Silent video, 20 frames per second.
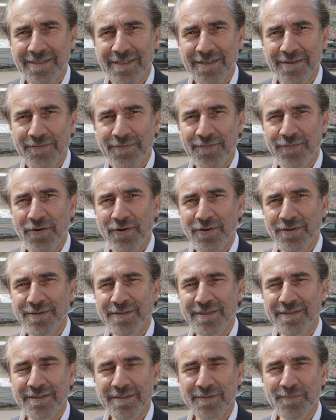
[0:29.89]
the
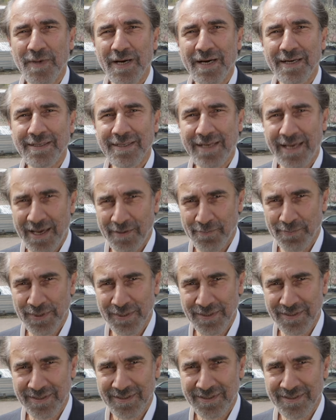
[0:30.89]
first SMART
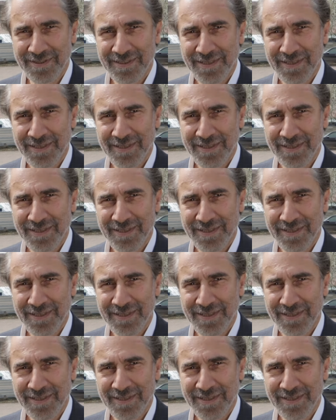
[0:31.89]
campus.